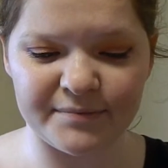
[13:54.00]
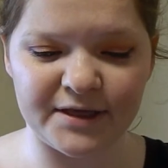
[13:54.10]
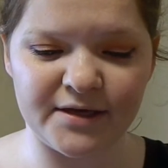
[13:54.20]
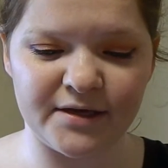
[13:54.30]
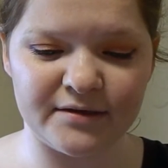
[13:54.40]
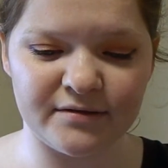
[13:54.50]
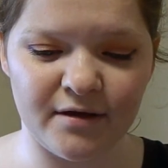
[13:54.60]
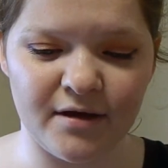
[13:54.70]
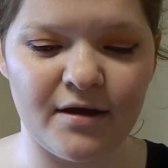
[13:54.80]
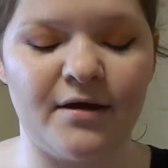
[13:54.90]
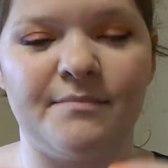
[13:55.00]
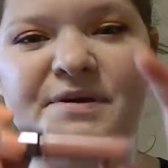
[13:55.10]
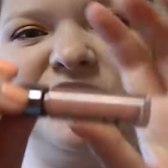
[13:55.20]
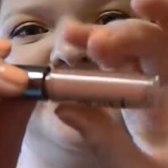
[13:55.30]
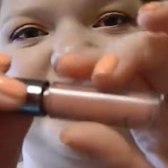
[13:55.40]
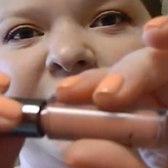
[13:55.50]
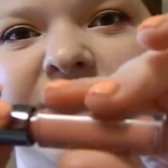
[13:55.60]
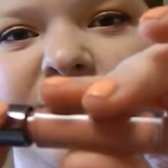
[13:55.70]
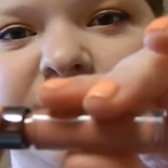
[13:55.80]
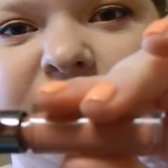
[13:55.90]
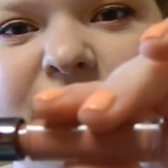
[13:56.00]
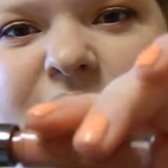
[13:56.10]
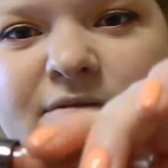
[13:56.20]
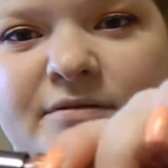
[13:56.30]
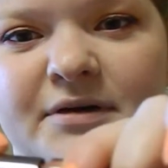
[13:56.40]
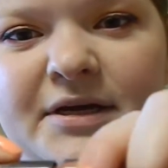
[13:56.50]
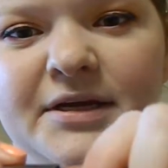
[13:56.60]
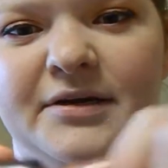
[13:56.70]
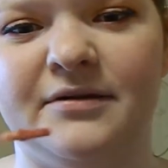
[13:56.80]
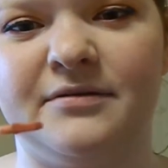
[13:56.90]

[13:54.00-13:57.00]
Geek's Beach Bunny, right here.